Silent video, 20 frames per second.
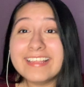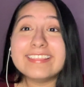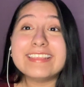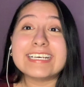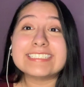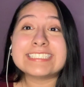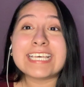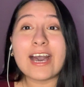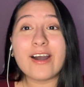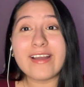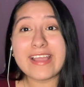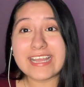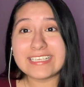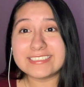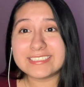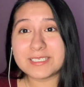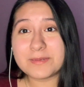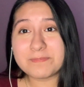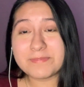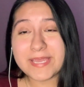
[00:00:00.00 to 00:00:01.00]
That's how I
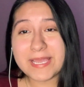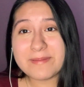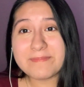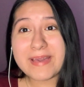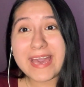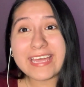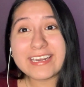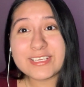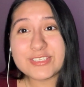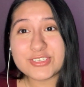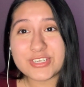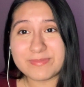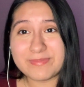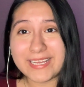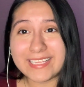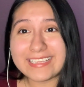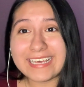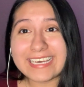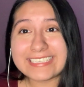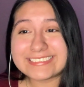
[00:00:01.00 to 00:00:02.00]
ended up being manager
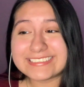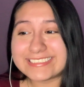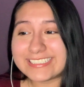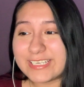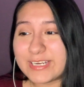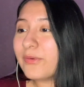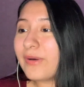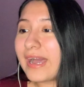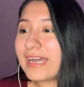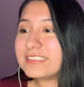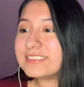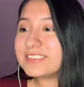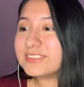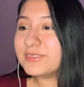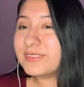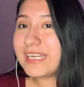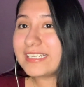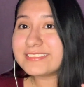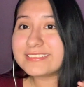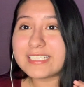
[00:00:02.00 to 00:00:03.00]
my last year. As
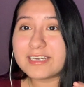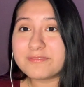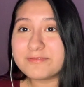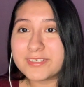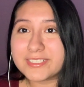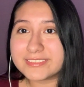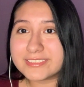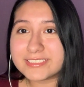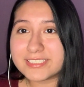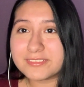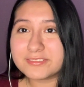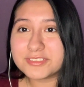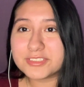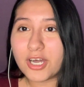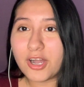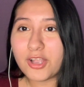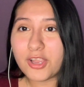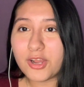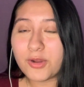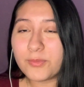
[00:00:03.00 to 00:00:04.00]
soon as that first day of
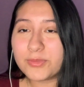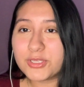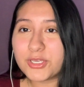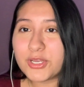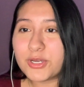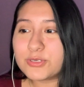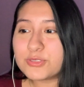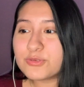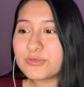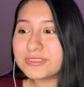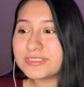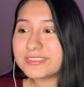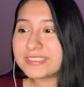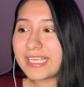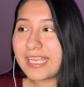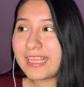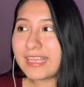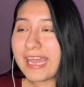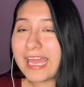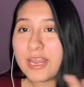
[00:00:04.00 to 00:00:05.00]
soccer, when the coach was
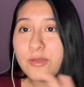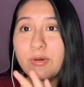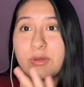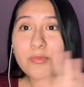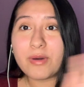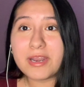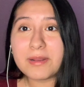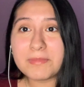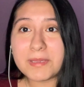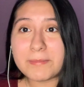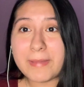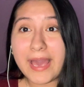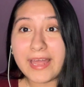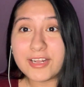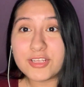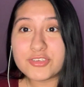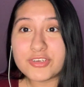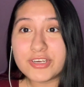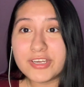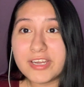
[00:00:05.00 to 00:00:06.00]
like, anyone want to be
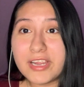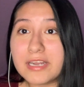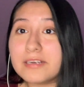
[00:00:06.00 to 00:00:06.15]
manager?